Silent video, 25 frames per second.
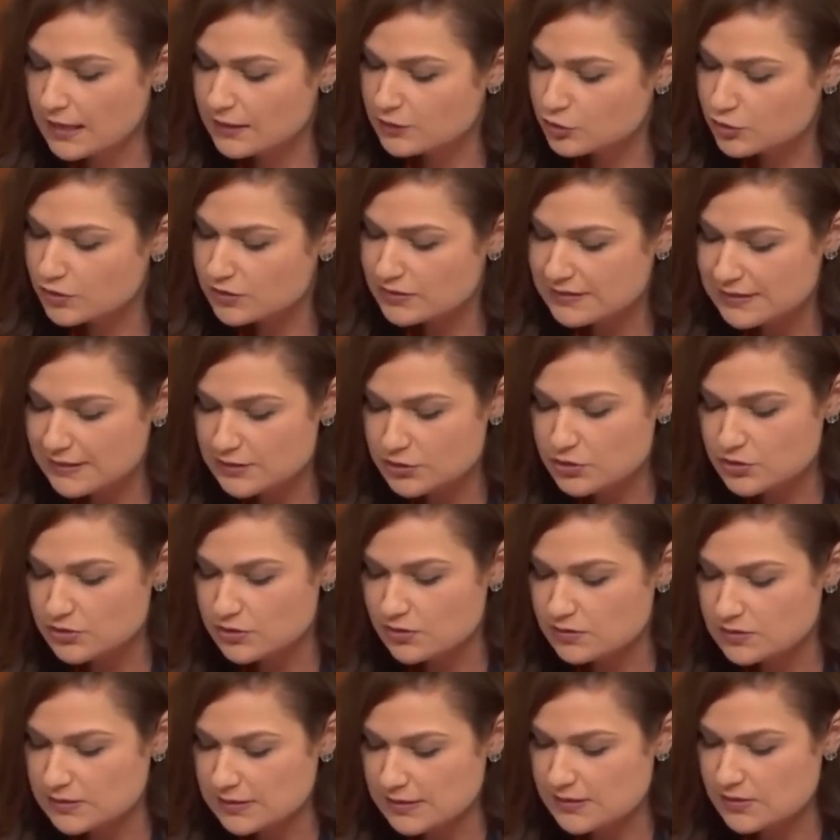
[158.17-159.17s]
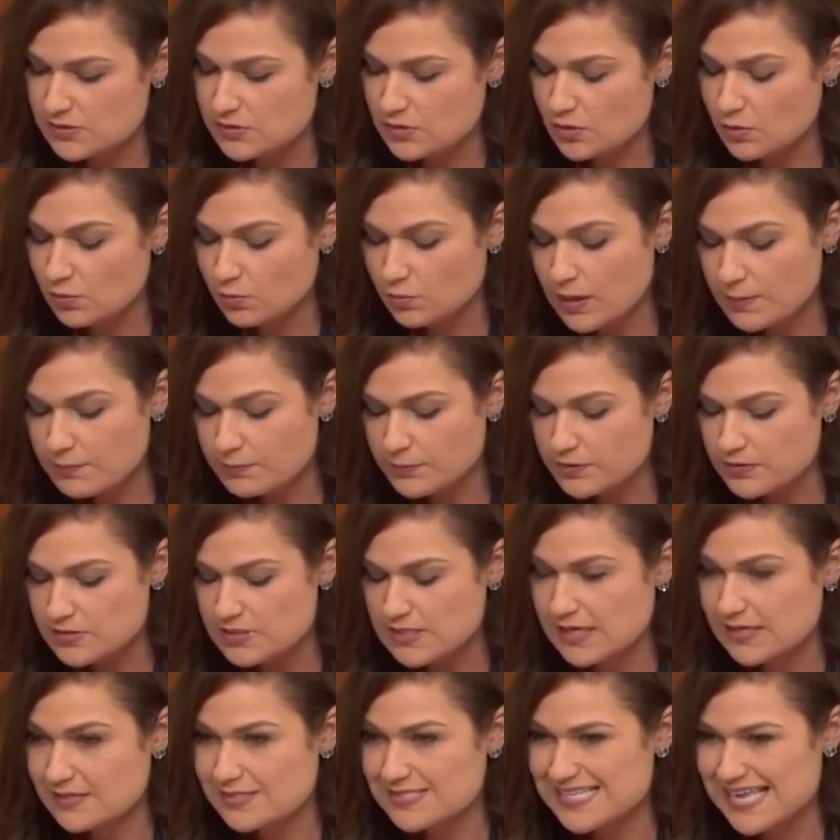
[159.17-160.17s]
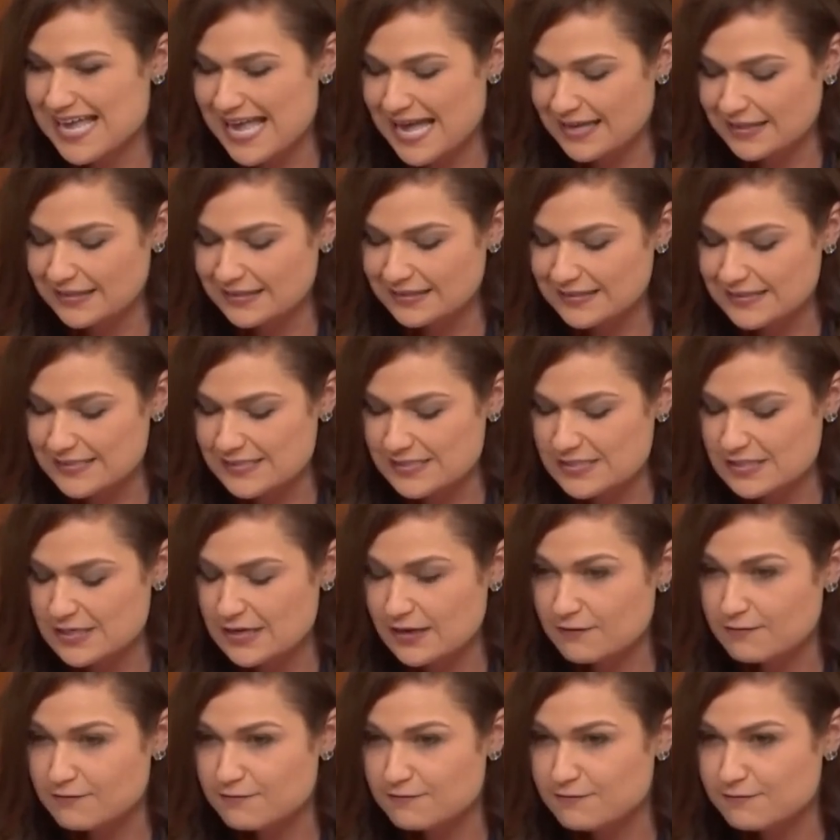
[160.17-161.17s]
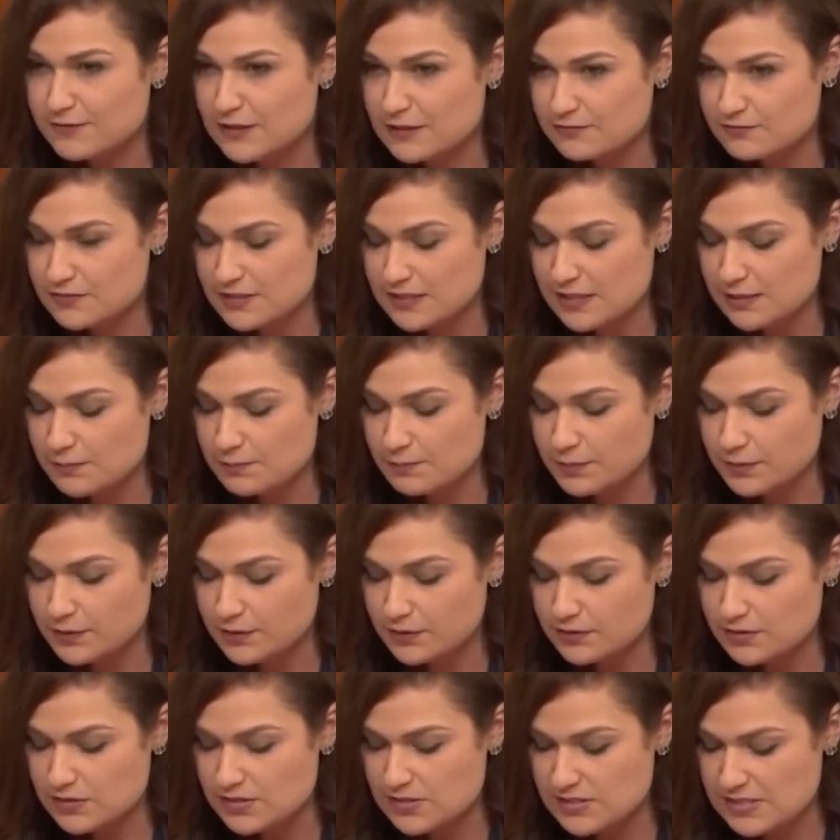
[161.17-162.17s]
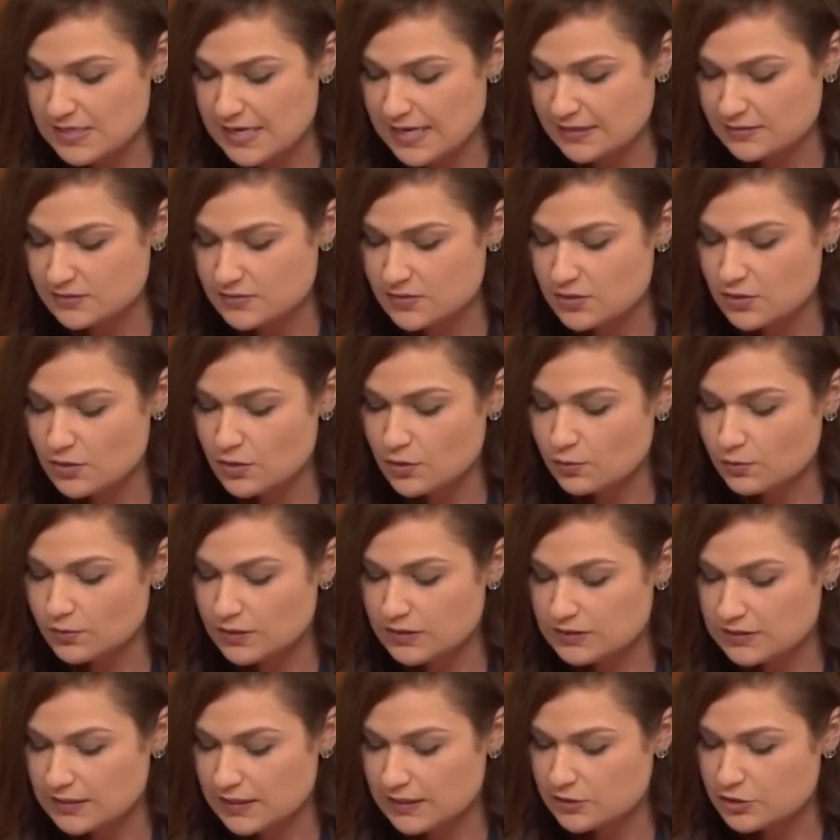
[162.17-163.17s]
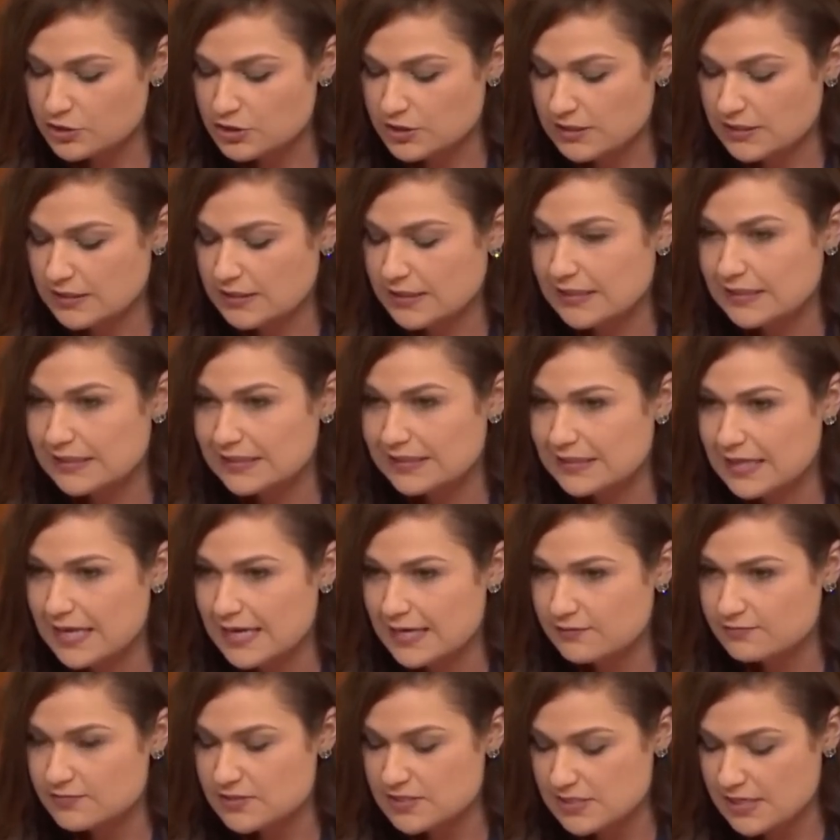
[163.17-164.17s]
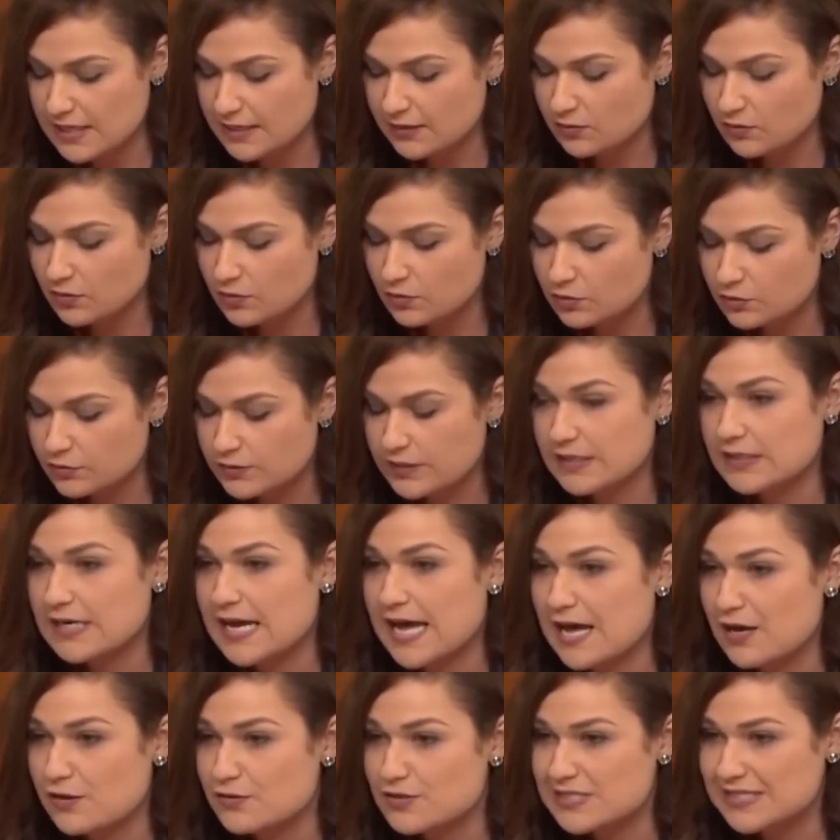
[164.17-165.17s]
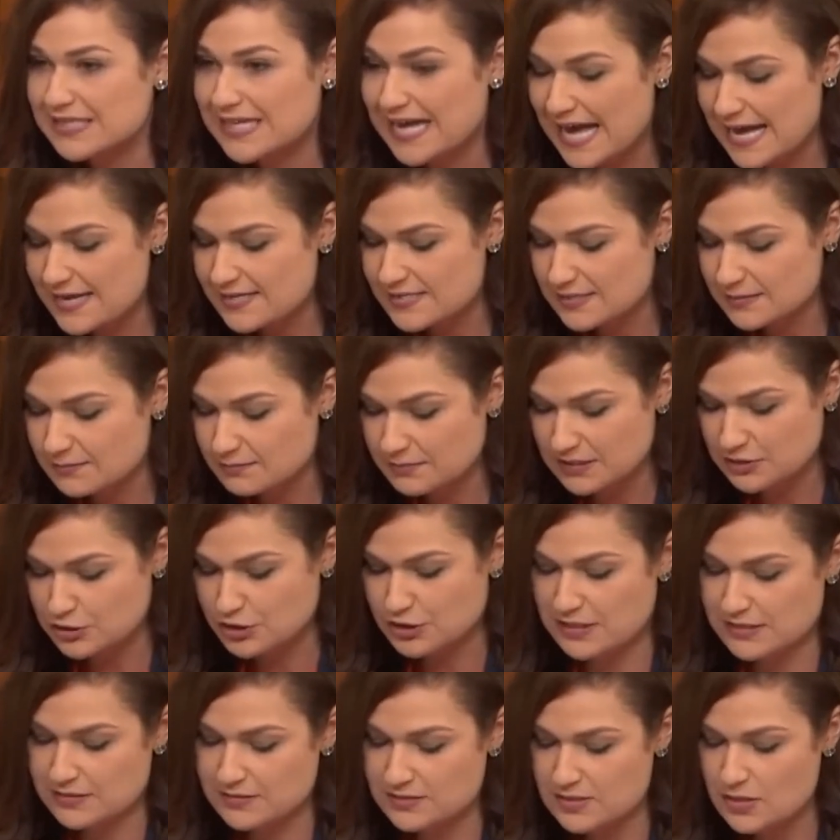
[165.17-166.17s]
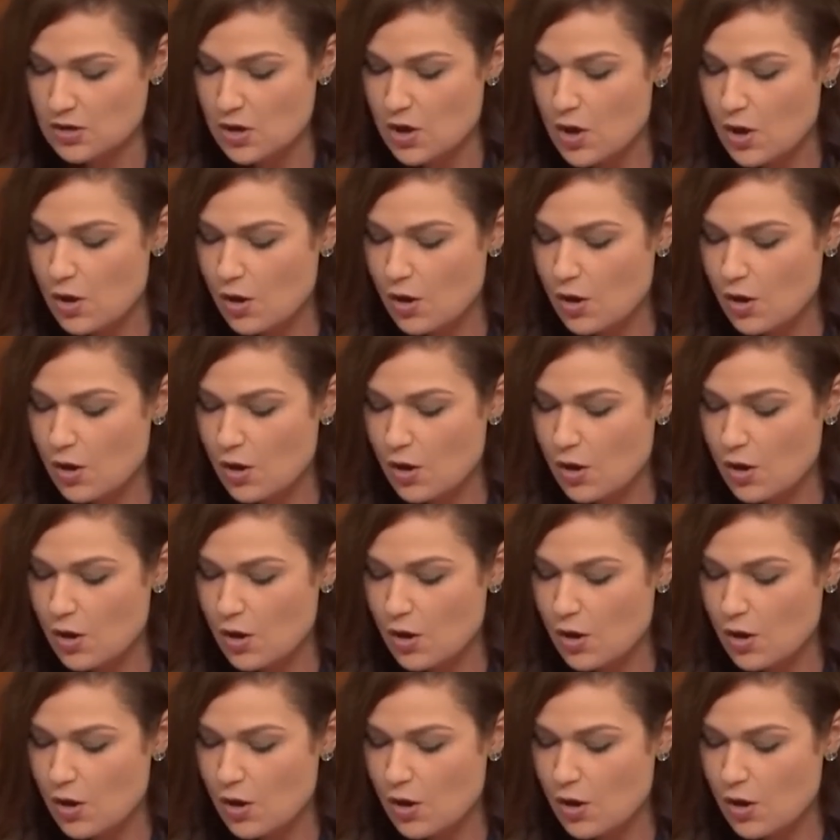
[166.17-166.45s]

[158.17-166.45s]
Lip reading: traditional diesel represents at least a 50% reduction in life cycle greenhouse gas emissions.